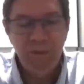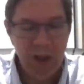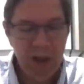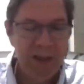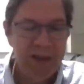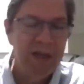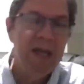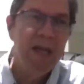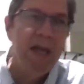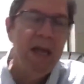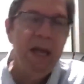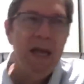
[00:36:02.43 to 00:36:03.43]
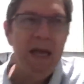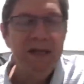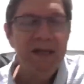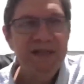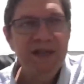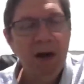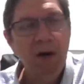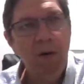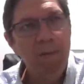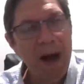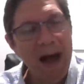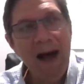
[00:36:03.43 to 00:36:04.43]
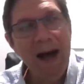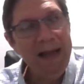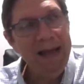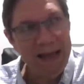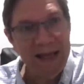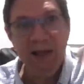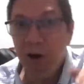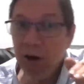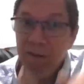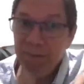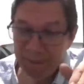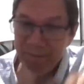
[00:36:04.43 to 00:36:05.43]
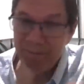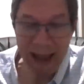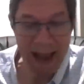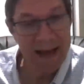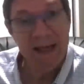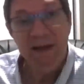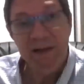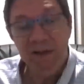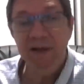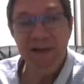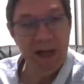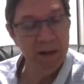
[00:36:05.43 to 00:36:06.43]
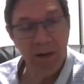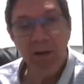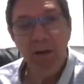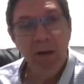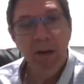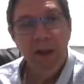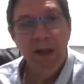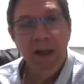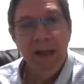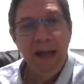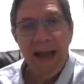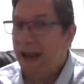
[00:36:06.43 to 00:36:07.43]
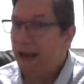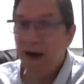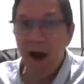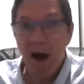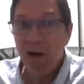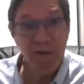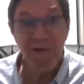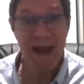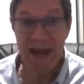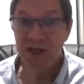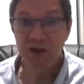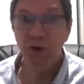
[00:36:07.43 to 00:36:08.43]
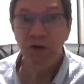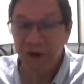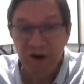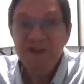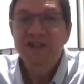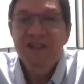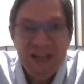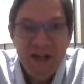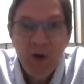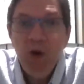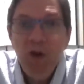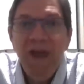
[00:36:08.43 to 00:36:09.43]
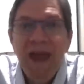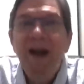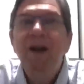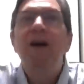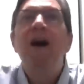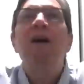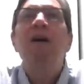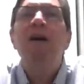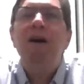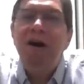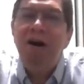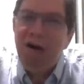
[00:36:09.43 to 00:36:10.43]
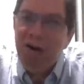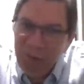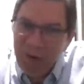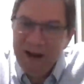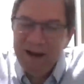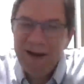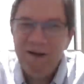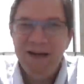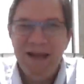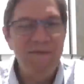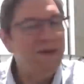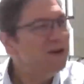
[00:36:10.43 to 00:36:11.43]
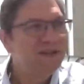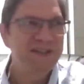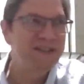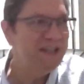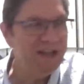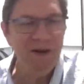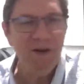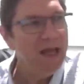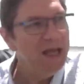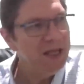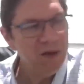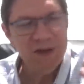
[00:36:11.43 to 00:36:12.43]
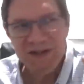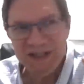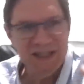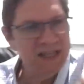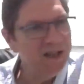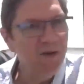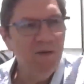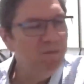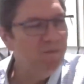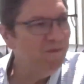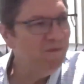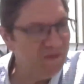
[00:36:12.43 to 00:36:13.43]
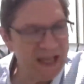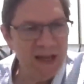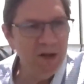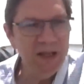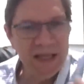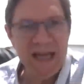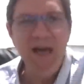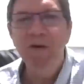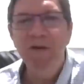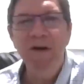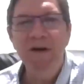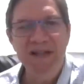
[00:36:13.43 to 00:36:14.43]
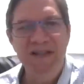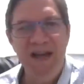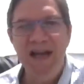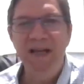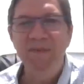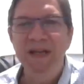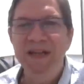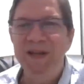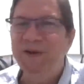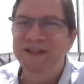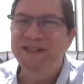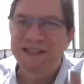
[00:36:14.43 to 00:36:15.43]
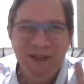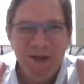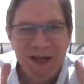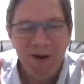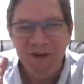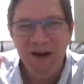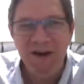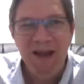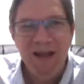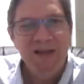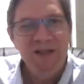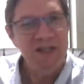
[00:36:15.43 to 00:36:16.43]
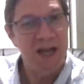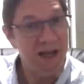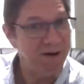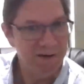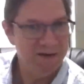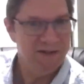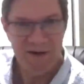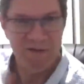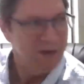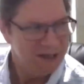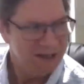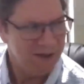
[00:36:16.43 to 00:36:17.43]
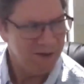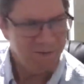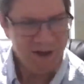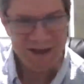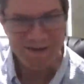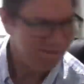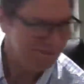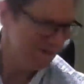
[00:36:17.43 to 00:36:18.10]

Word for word: right? And so I enter back into the tunnel. And all of the angels, they're still there all around, and they're still, you can still feel and hear their excitement. You can still hear their chatter as they're, you know, like